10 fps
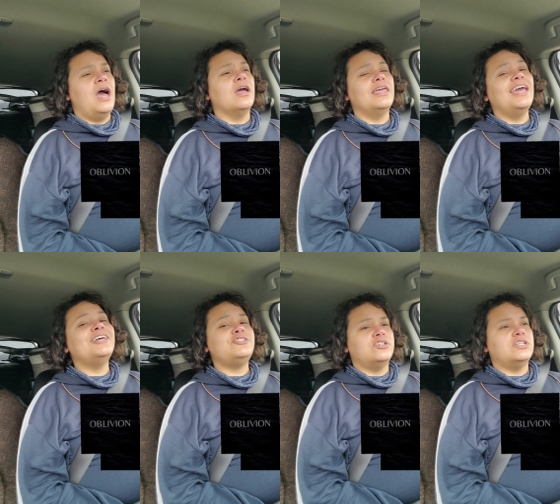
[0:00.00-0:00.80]

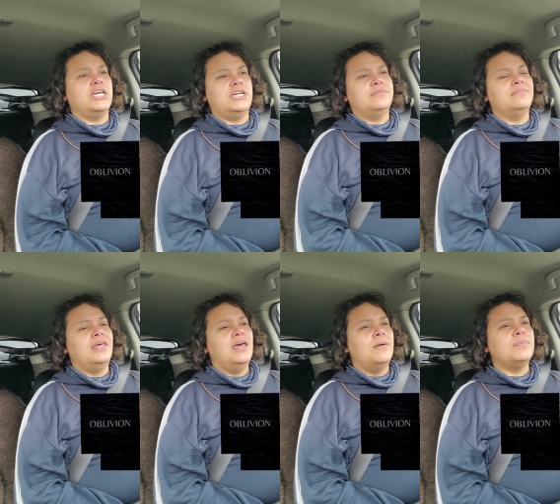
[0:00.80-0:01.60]
occasionally,
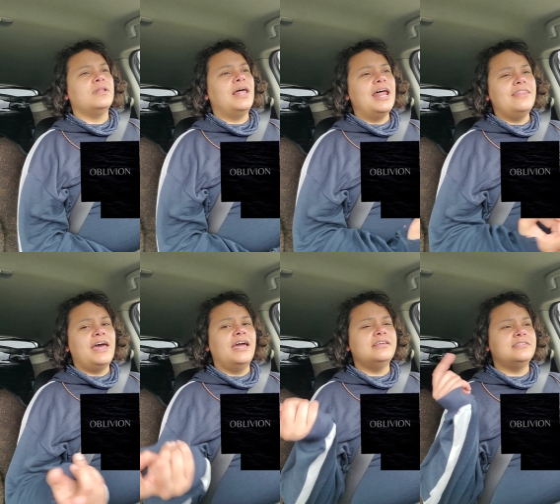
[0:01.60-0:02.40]
but a lot of
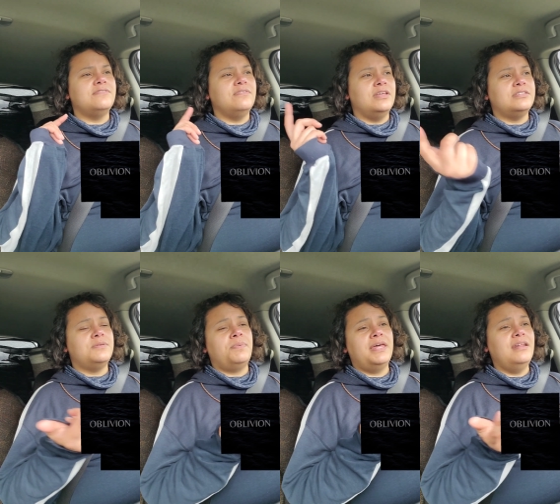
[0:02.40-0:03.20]
that is
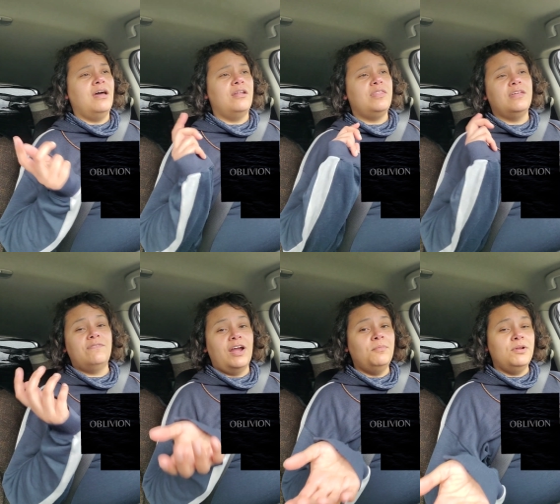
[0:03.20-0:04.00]
dependent on the
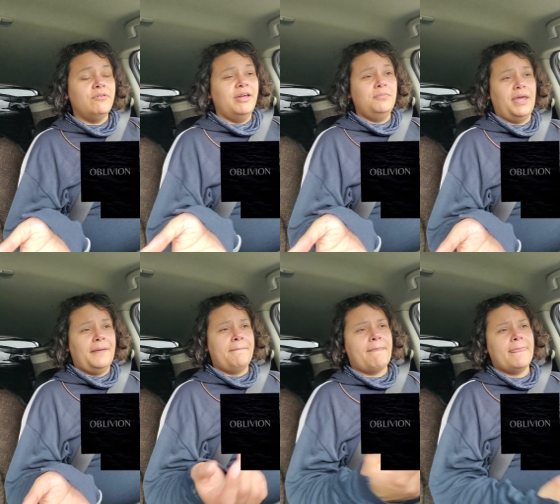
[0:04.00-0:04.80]
environment around me.
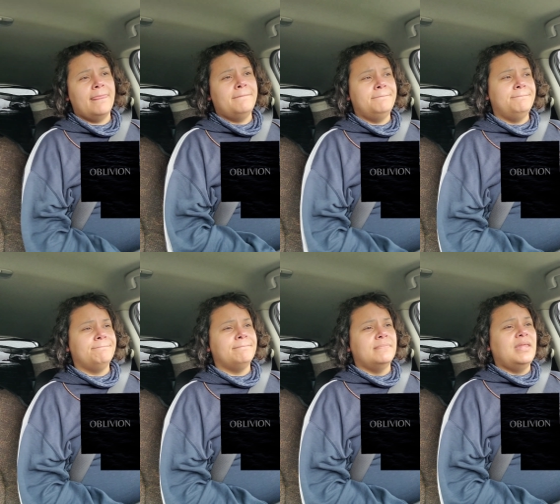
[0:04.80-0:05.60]

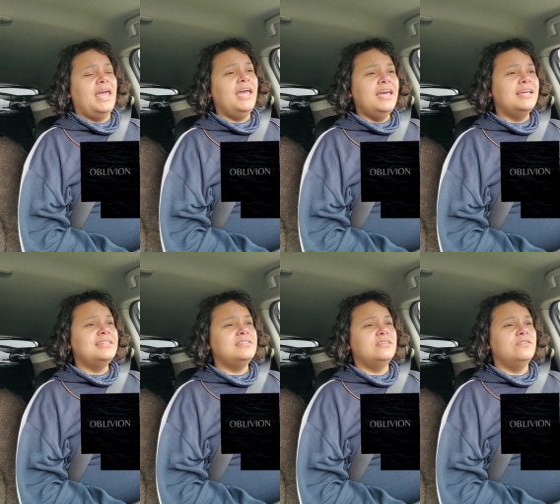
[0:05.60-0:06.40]

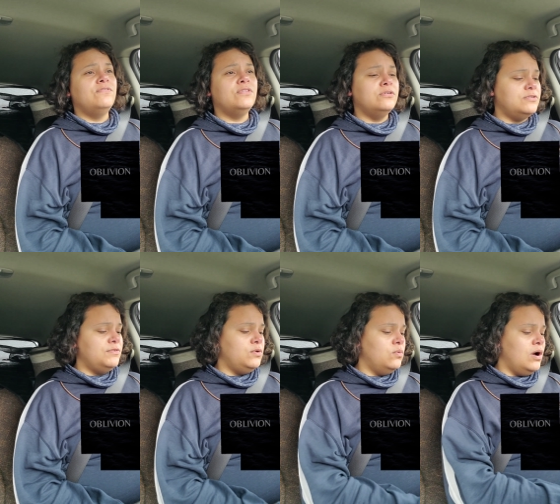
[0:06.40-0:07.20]
And for those of
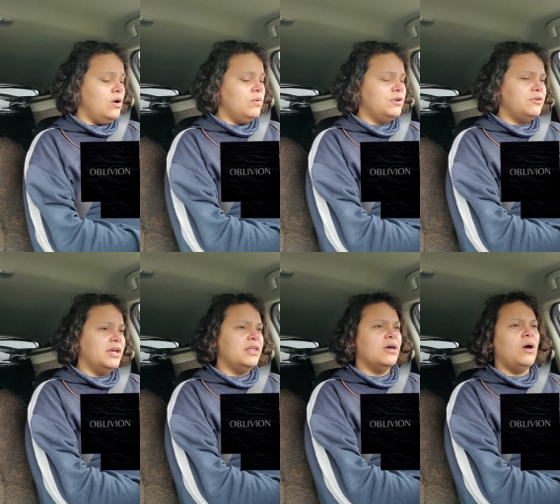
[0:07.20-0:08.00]
you who are
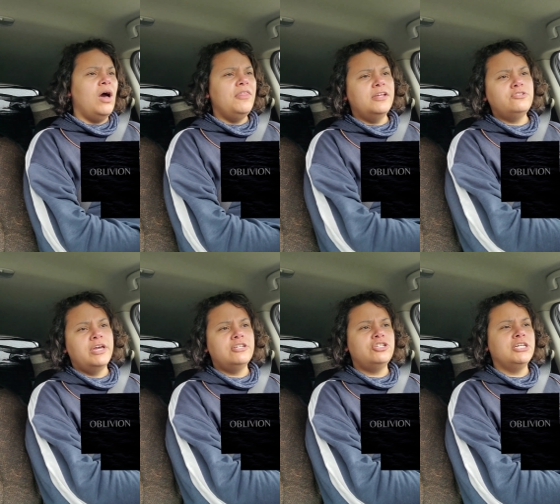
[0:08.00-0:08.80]
wondering, like, oh, I thought you
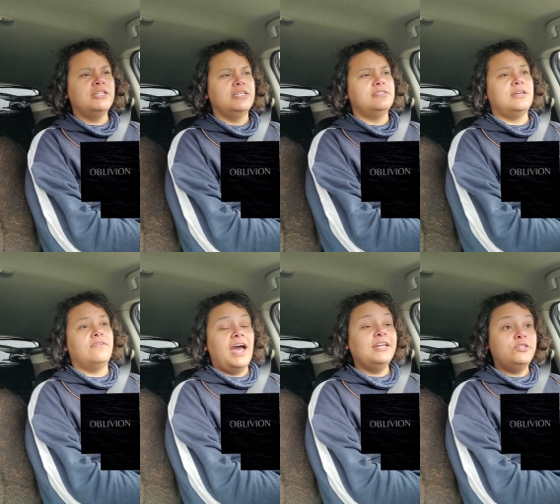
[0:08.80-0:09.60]
had shielding
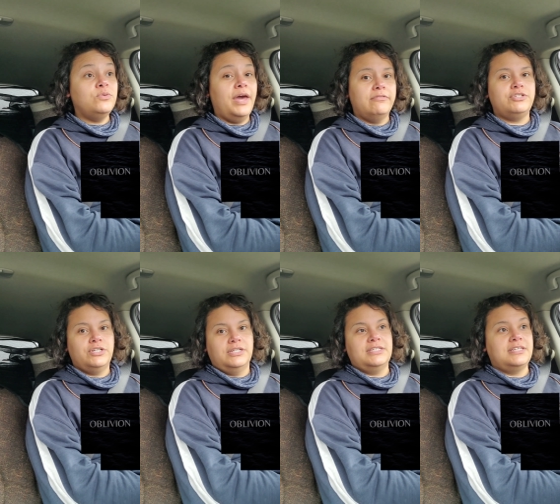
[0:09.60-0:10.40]
stuff. I do have
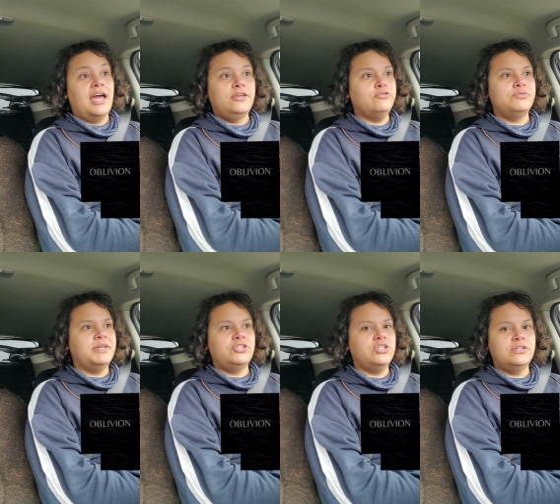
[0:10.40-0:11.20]
shielding stuff. I use
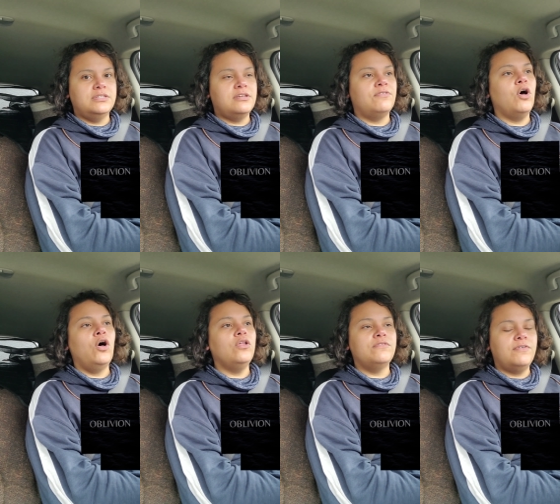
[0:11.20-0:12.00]
my shielding stuff
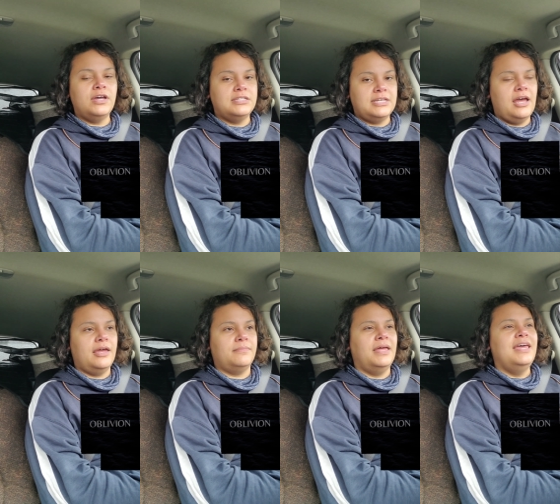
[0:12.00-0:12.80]
all the fucking
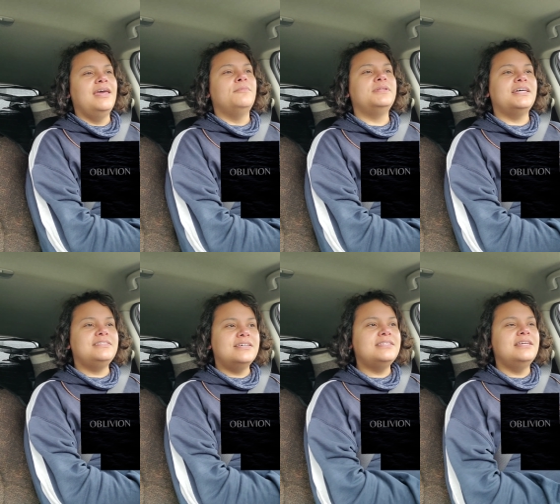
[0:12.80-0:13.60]
time, but
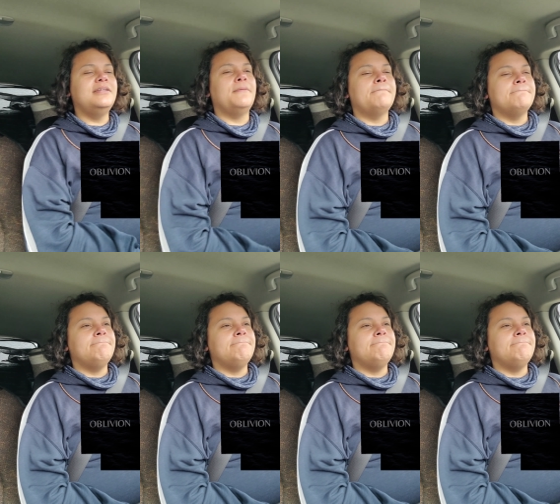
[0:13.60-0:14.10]
that doesn't.